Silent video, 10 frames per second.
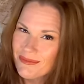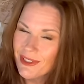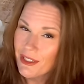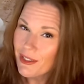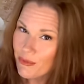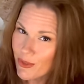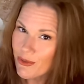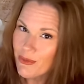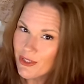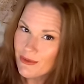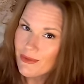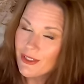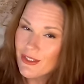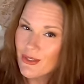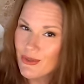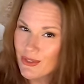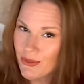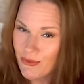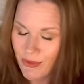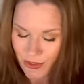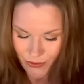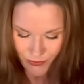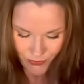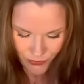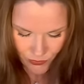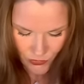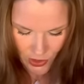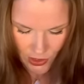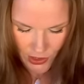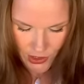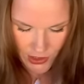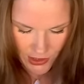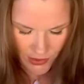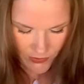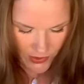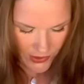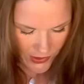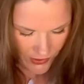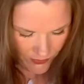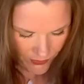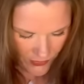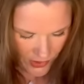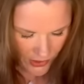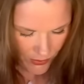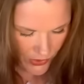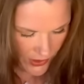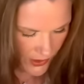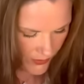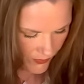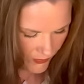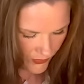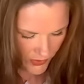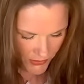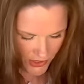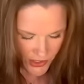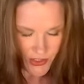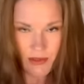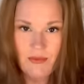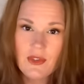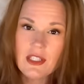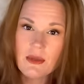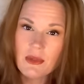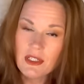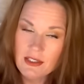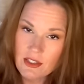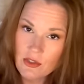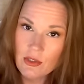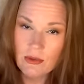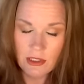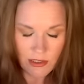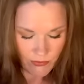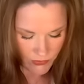I like being me, and that's always a good feeling. King of Wands, Temperance, Magician. Someone likes you too, honey.